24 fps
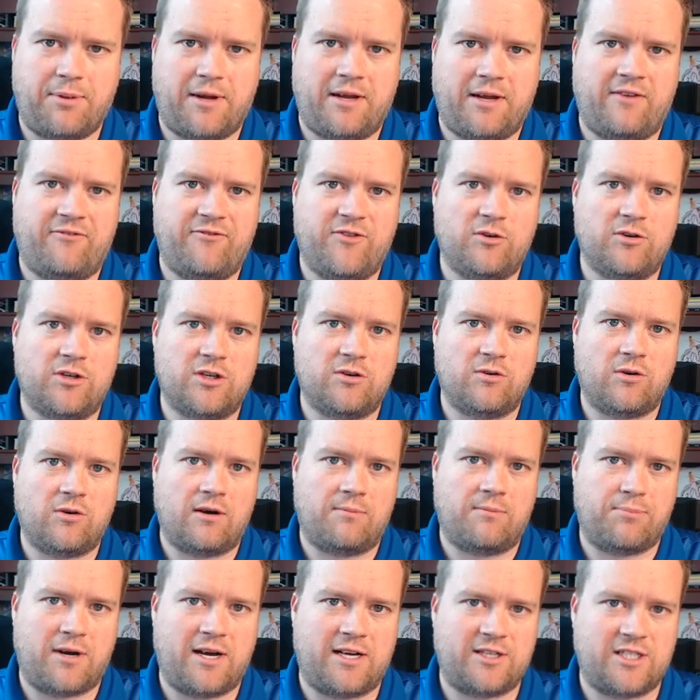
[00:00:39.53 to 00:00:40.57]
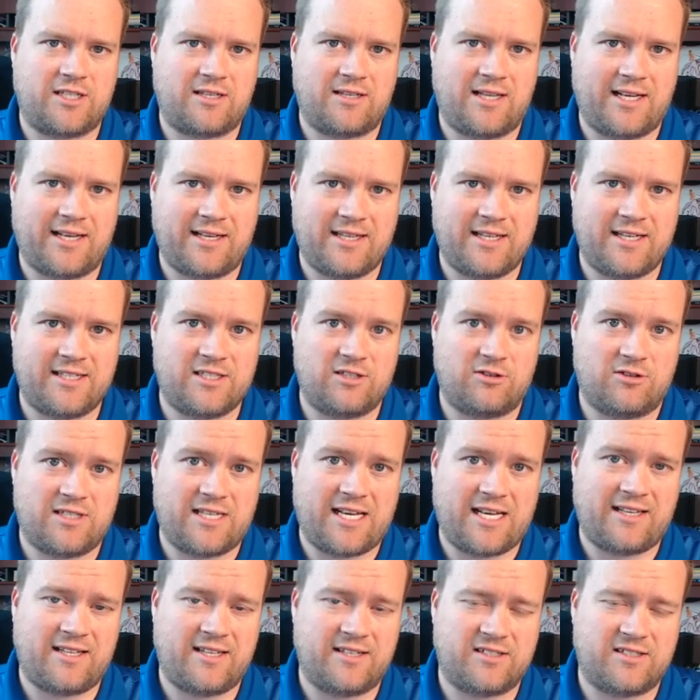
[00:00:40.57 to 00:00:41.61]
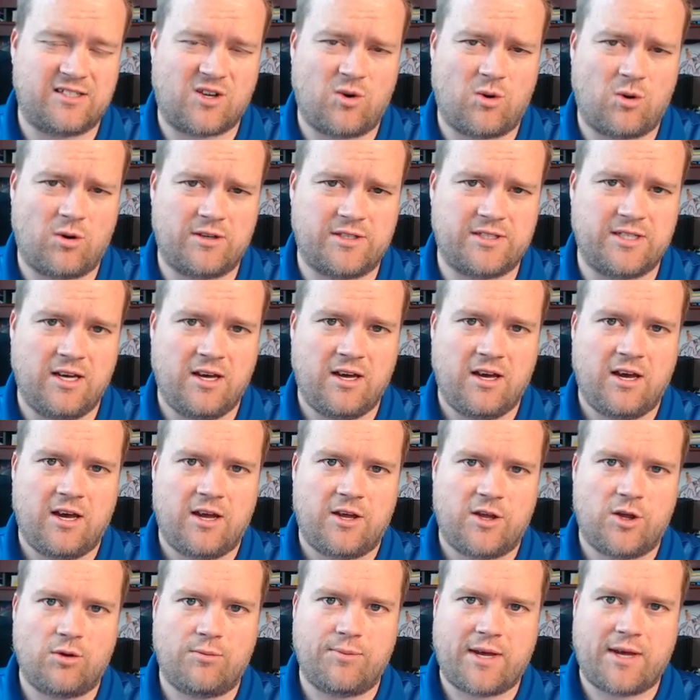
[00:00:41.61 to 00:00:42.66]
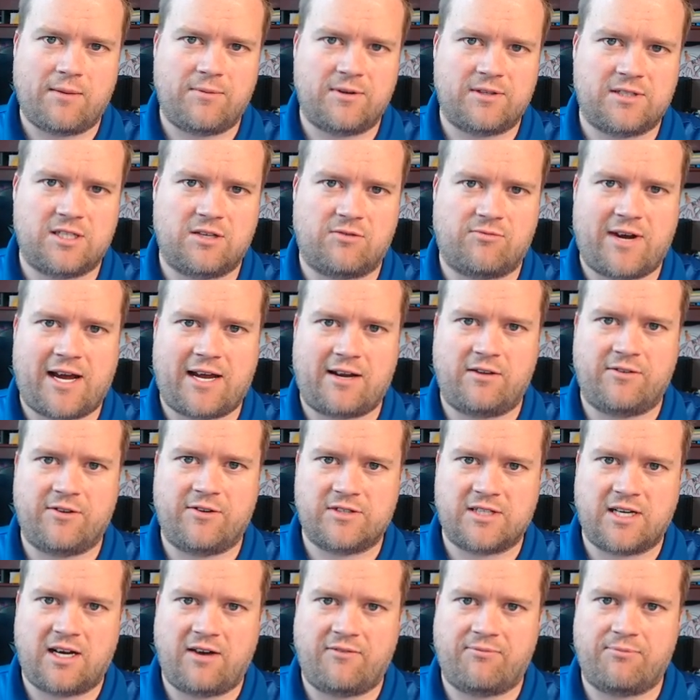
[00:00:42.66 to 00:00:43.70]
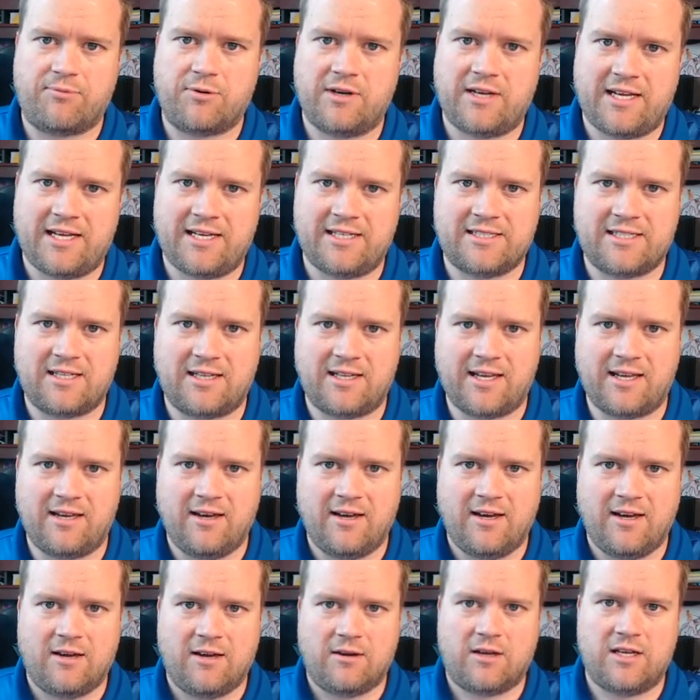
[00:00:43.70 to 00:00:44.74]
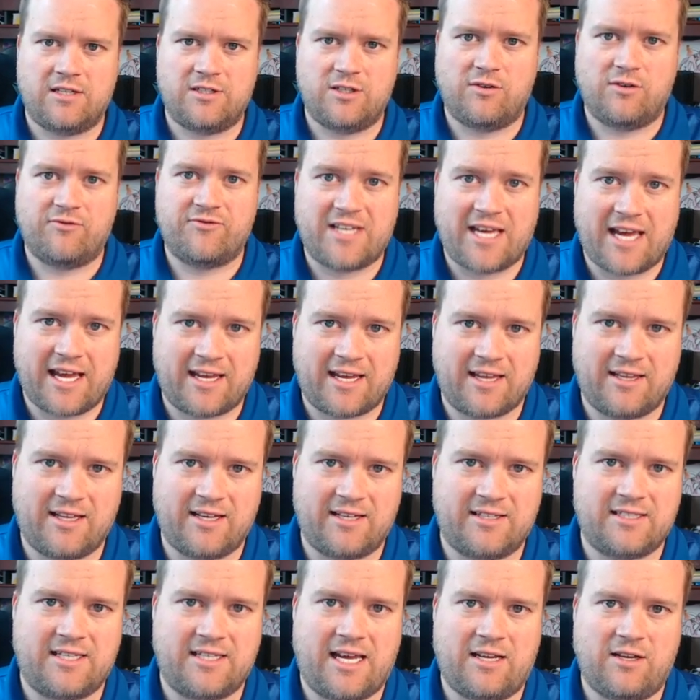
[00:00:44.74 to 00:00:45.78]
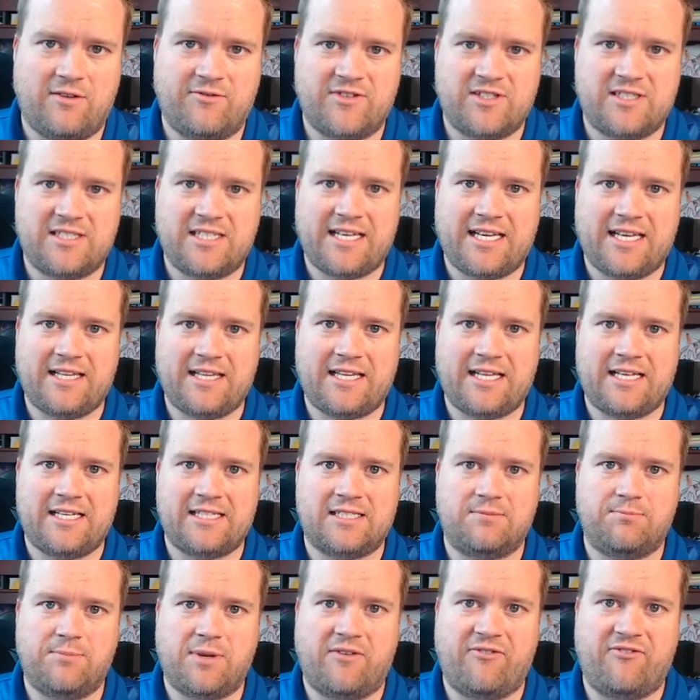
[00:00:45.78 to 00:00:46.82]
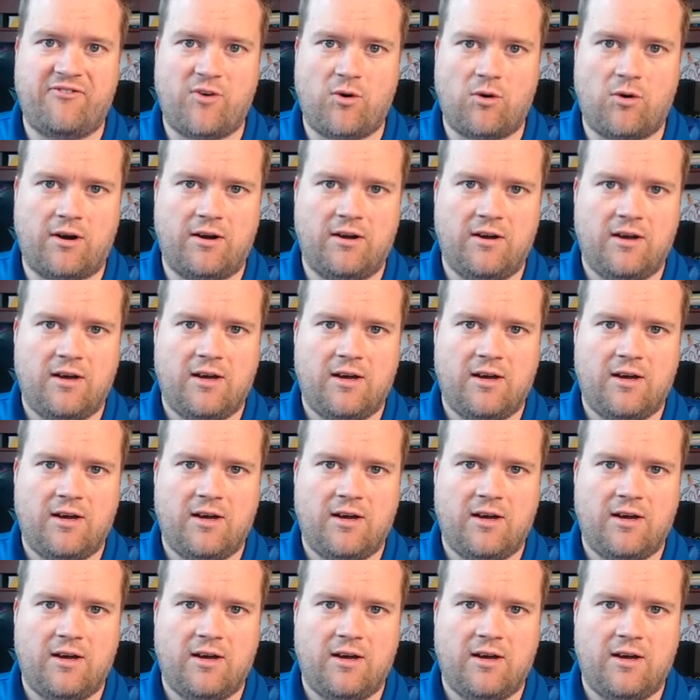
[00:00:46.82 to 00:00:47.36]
And if you do a project like this or take this course, you'll be able to rattle those off pretty easily because you've taken this and you've seen these before.